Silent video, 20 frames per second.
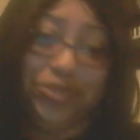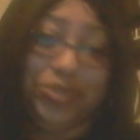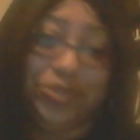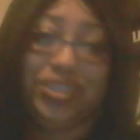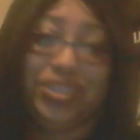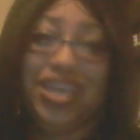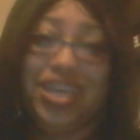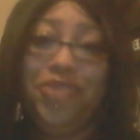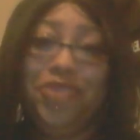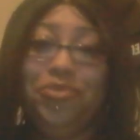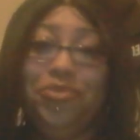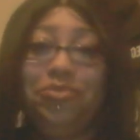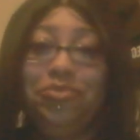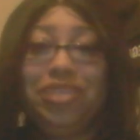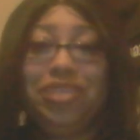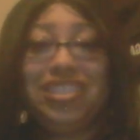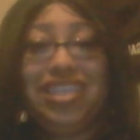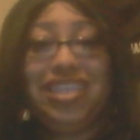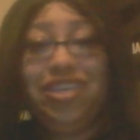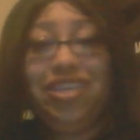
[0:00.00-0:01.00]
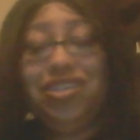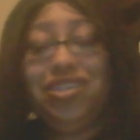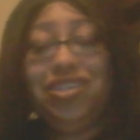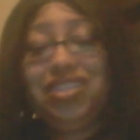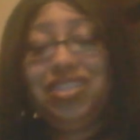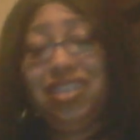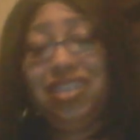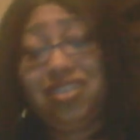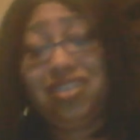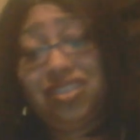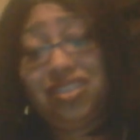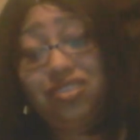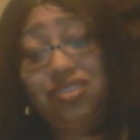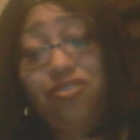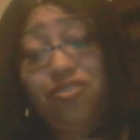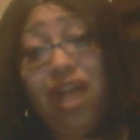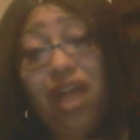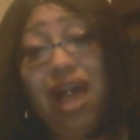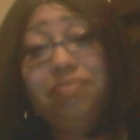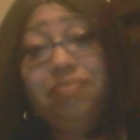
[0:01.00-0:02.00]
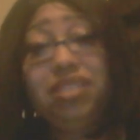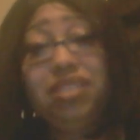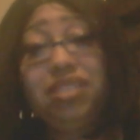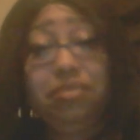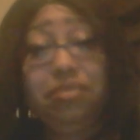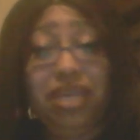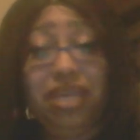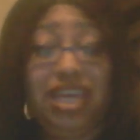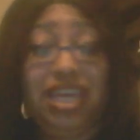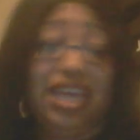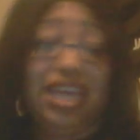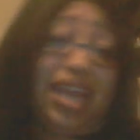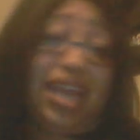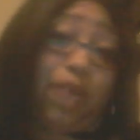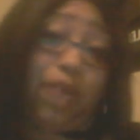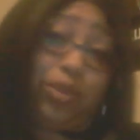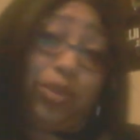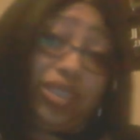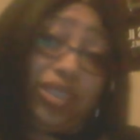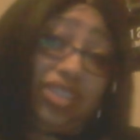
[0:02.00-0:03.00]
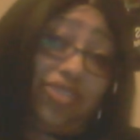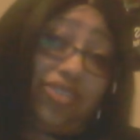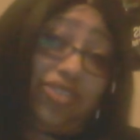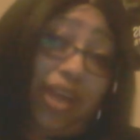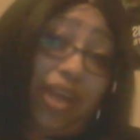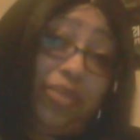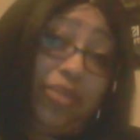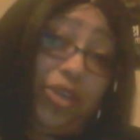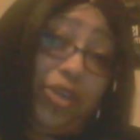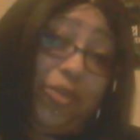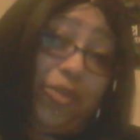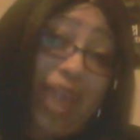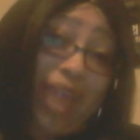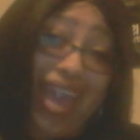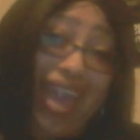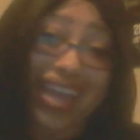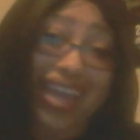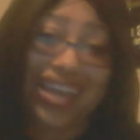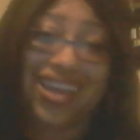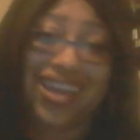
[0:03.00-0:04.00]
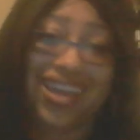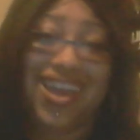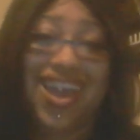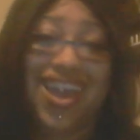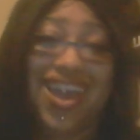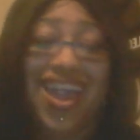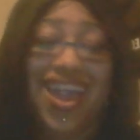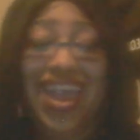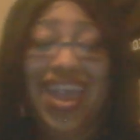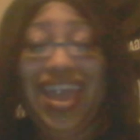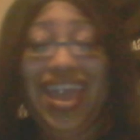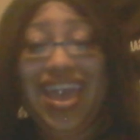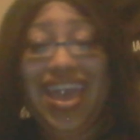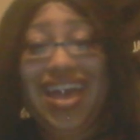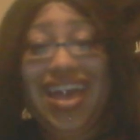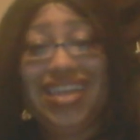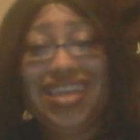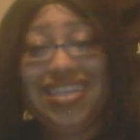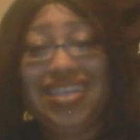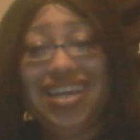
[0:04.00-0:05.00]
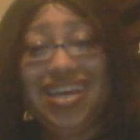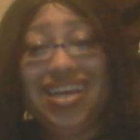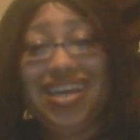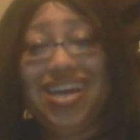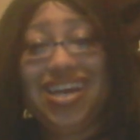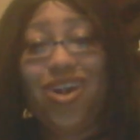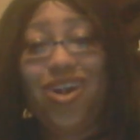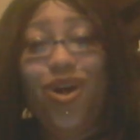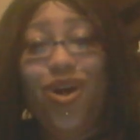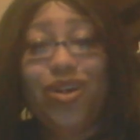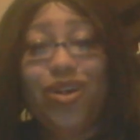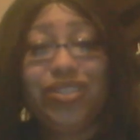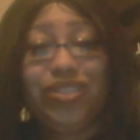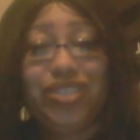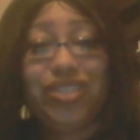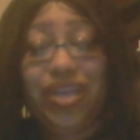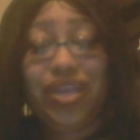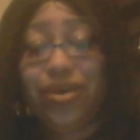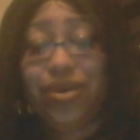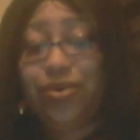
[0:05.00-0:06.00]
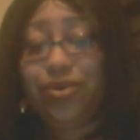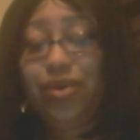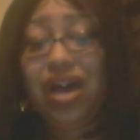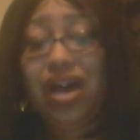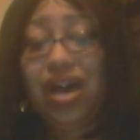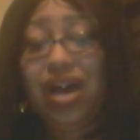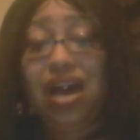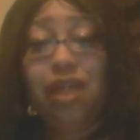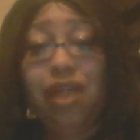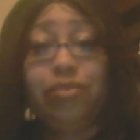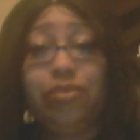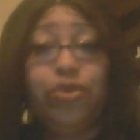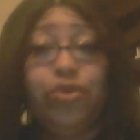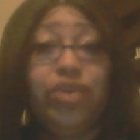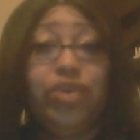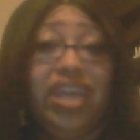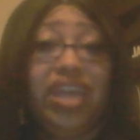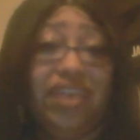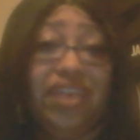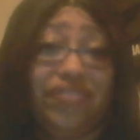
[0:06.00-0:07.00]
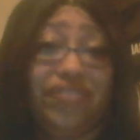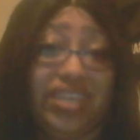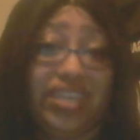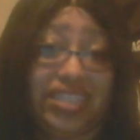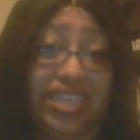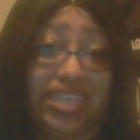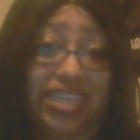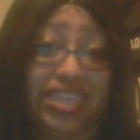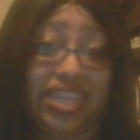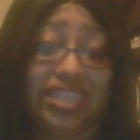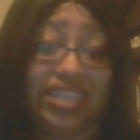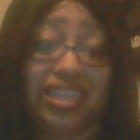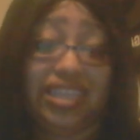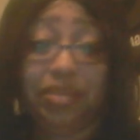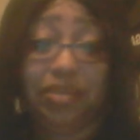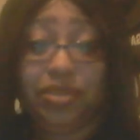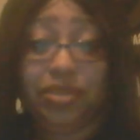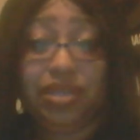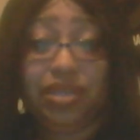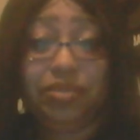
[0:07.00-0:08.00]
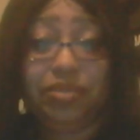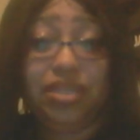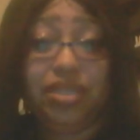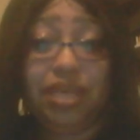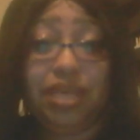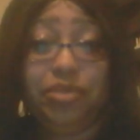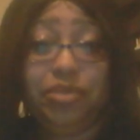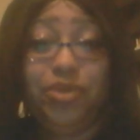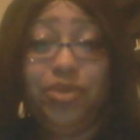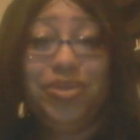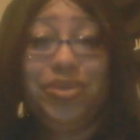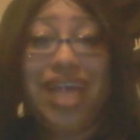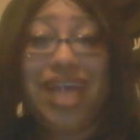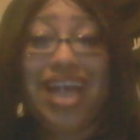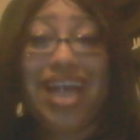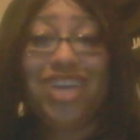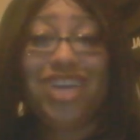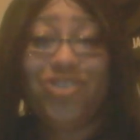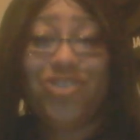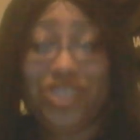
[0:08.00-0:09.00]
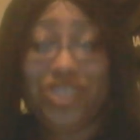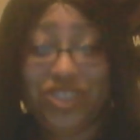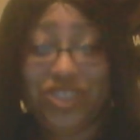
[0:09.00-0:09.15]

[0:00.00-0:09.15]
to do so. Continue to subscribe to me, and I will subscribe to you back. And uh, also, um, you can visit w w w dot